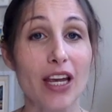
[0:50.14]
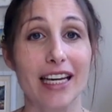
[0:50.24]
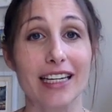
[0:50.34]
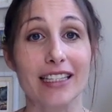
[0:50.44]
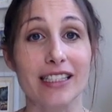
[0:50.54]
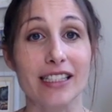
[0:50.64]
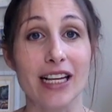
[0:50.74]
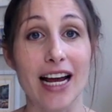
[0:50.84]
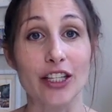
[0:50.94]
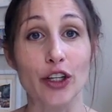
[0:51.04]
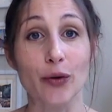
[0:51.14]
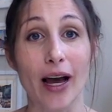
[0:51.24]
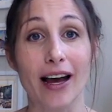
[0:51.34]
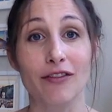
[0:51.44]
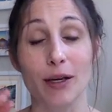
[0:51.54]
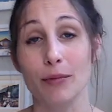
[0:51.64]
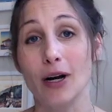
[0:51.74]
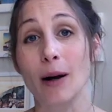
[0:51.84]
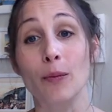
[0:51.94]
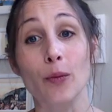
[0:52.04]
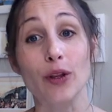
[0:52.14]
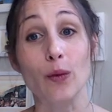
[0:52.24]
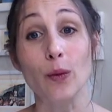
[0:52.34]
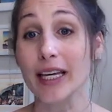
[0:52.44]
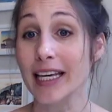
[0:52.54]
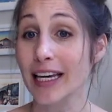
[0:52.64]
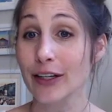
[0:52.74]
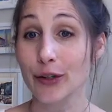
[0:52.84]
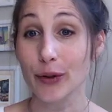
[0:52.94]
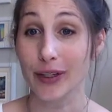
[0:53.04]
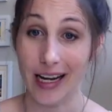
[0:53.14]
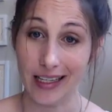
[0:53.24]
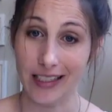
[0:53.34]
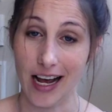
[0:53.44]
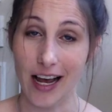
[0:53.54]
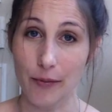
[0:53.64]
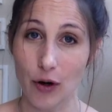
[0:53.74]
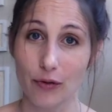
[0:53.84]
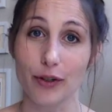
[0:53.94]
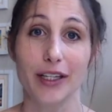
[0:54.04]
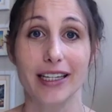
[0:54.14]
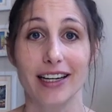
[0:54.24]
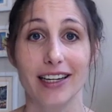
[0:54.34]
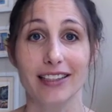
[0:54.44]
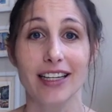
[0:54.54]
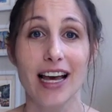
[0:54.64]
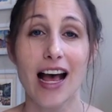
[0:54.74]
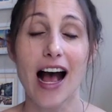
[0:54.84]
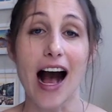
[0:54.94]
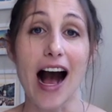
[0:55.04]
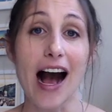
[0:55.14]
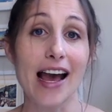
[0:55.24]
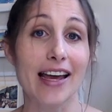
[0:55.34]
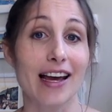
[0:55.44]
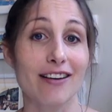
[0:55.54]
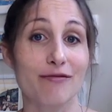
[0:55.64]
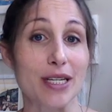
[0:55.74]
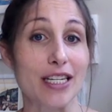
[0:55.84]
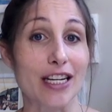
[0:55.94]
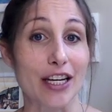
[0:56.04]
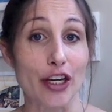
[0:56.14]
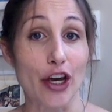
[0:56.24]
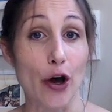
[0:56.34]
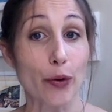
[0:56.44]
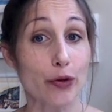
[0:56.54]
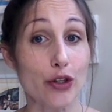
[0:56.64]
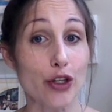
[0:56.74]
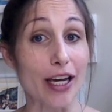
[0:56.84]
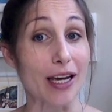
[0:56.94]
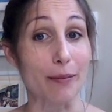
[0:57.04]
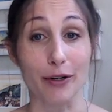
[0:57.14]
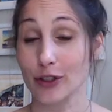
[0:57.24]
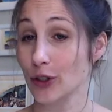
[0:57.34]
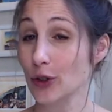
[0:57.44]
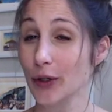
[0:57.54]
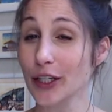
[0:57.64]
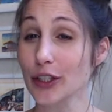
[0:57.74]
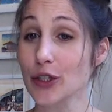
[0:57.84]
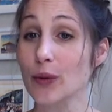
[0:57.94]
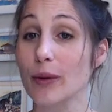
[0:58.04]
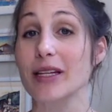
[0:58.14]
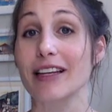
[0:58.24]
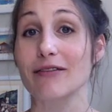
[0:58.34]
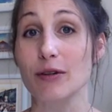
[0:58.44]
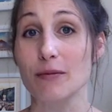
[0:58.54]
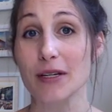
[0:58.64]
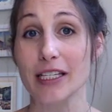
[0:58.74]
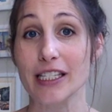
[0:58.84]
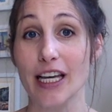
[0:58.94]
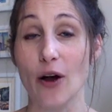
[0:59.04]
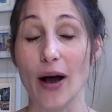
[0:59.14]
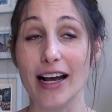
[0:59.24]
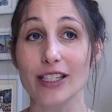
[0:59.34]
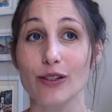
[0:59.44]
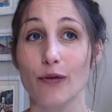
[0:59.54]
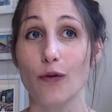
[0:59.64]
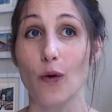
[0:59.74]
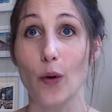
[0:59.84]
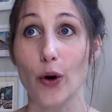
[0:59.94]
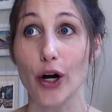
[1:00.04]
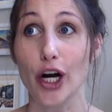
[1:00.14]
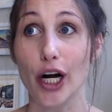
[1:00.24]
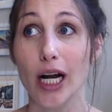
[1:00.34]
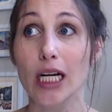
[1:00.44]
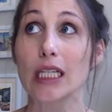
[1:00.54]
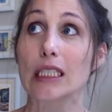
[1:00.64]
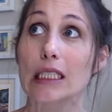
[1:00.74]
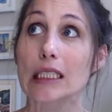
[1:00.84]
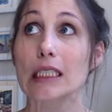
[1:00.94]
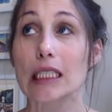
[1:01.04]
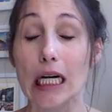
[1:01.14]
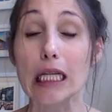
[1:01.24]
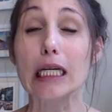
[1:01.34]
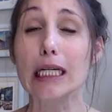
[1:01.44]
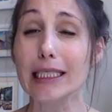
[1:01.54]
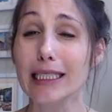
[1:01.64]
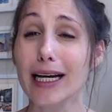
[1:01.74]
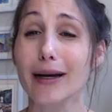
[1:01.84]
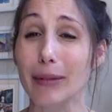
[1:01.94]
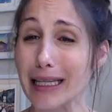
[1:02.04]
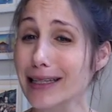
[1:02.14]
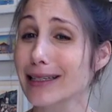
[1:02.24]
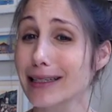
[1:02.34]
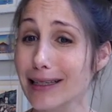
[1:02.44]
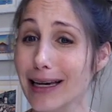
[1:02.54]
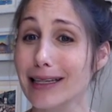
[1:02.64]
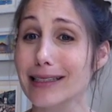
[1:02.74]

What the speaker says: is you have a problem with weekend or nighttime overeating. I have been a coach and personal trainer to women living with PCOS for a long time. I think like